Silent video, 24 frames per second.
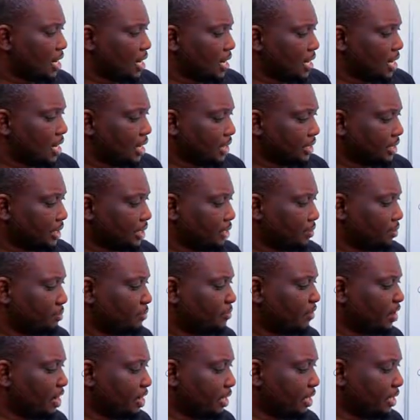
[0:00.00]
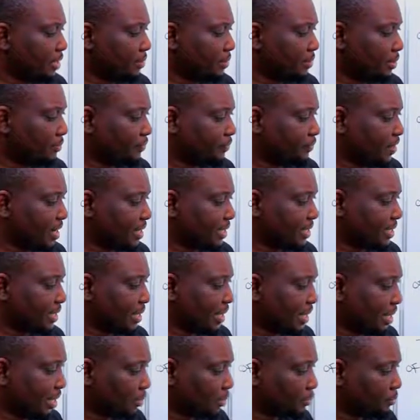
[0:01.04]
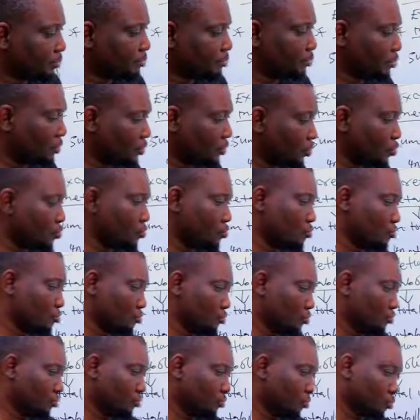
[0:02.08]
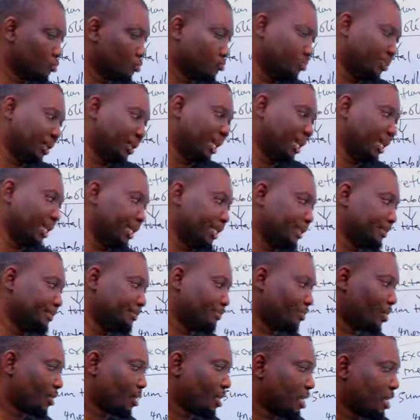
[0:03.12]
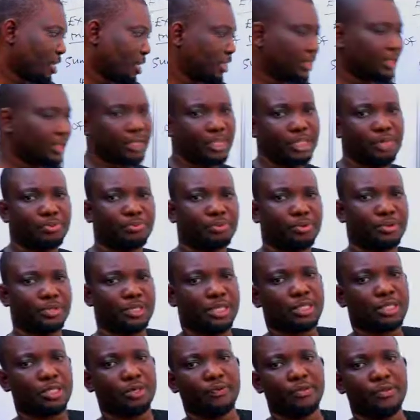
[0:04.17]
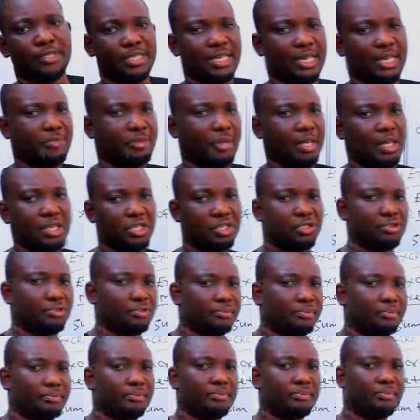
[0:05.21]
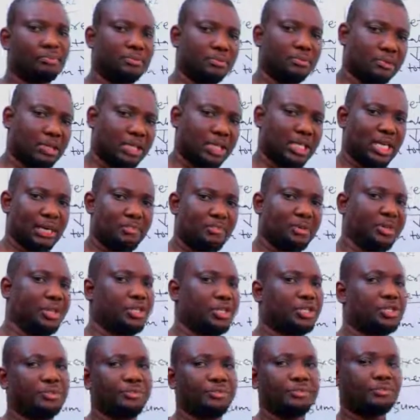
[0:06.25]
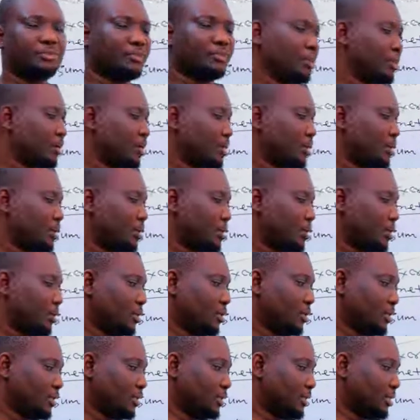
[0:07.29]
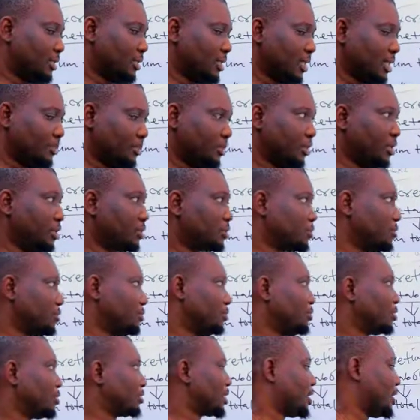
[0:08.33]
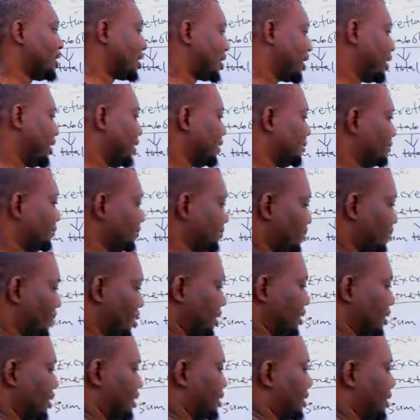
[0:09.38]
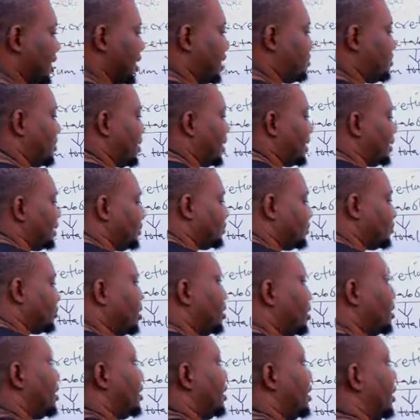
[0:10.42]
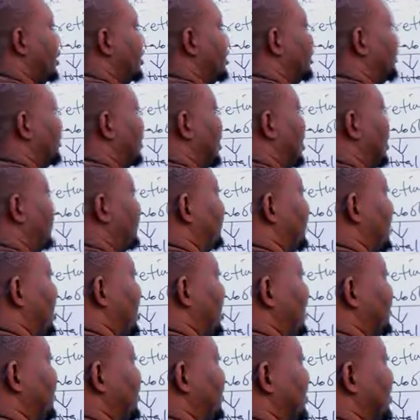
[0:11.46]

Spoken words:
has a very vital role to play in the process of deamination. Deamination. Yes, deamination, just like this is amine. And then if I have